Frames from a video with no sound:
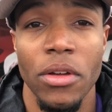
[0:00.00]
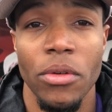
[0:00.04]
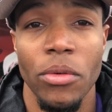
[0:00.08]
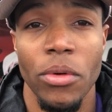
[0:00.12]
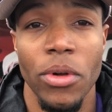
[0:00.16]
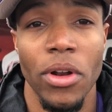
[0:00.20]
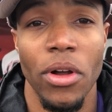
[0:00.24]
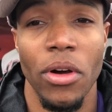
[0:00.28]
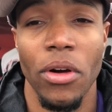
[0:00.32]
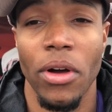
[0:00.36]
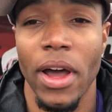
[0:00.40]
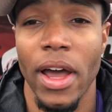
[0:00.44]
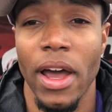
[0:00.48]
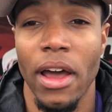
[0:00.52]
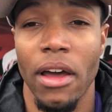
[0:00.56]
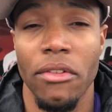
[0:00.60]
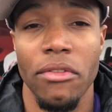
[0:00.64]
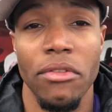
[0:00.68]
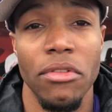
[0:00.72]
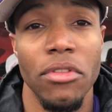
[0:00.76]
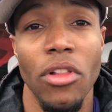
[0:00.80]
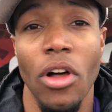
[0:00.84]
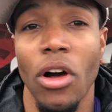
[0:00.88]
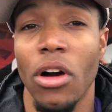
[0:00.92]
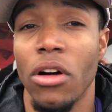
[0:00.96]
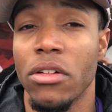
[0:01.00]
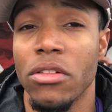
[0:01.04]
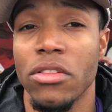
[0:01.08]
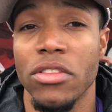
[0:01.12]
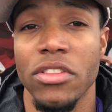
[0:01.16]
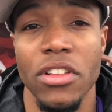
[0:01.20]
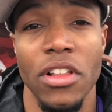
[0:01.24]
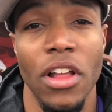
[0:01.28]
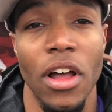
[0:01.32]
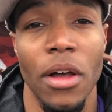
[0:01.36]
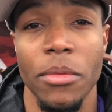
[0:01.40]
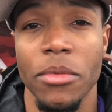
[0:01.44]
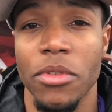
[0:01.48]
We don't have long
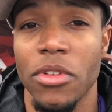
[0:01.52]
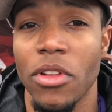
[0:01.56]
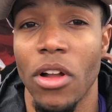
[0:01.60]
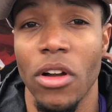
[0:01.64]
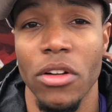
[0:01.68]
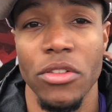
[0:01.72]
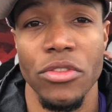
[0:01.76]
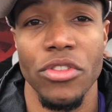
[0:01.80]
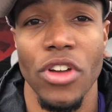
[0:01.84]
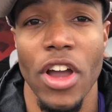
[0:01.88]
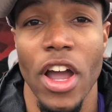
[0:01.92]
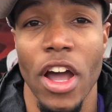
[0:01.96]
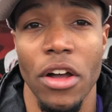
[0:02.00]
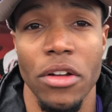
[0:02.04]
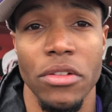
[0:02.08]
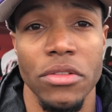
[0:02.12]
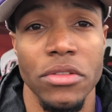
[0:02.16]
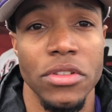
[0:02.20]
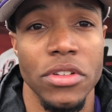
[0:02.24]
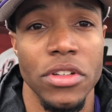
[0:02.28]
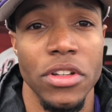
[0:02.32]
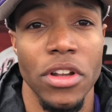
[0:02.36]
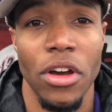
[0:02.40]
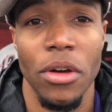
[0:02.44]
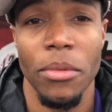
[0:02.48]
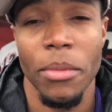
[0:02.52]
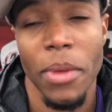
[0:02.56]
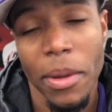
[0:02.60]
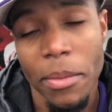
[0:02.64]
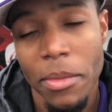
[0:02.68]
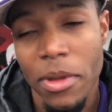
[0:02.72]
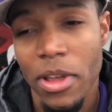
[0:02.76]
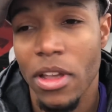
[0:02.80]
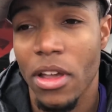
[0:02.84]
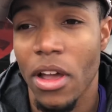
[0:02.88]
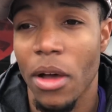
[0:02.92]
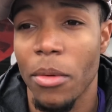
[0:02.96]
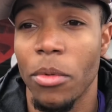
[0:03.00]
slumps, long droughts, you know,
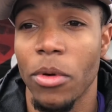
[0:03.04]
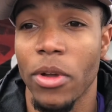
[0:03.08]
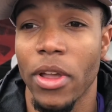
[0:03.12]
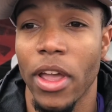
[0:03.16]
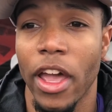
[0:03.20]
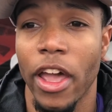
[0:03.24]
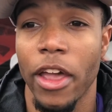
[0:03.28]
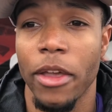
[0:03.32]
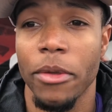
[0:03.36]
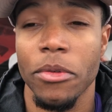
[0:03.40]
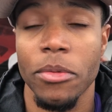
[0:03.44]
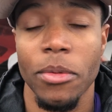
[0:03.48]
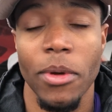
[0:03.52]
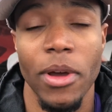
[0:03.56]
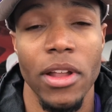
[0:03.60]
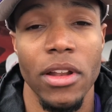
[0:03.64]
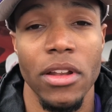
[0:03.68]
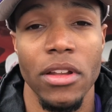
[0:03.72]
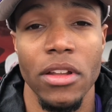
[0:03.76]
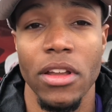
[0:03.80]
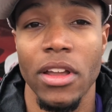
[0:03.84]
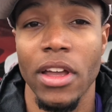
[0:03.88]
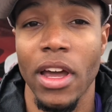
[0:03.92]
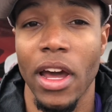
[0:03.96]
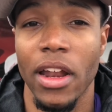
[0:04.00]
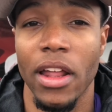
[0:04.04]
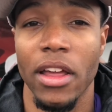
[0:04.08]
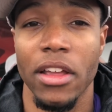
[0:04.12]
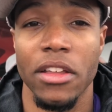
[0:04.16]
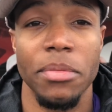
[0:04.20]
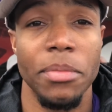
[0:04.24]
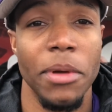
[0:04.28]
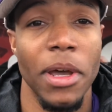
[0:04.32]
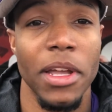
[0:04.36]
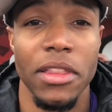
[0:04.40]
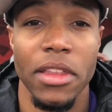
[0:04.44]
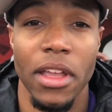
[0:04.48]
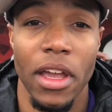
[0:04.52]
maybe a couple games, but got to
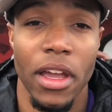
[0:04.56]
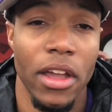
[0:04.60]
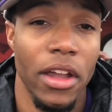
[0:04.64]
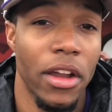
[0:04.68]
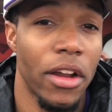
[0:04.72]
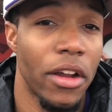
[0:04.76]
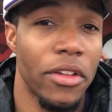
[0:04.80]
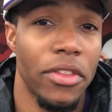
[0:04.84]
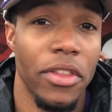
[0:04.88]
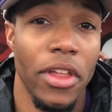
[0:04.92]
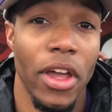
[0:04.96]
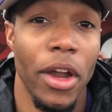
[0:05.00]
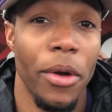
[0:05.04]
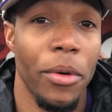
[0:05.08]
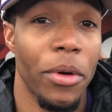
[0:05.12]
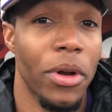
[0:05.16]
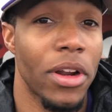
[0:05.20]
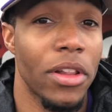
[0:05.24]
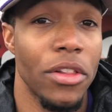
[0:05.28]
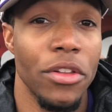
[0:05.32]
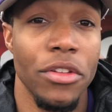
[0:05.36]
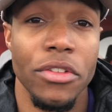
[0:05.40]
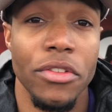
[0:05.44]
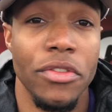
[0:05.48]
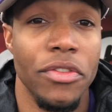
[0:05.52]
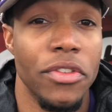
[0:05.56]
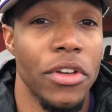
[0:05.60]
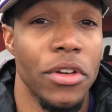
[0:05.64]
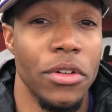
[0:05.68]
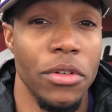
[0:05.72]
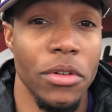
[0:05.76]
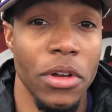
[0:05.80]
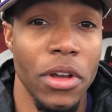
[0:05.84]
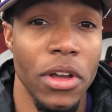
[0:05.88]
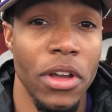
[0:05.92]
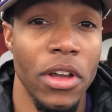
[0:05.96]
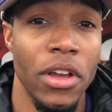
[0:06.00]
expect that here and there. We're going to lose a few.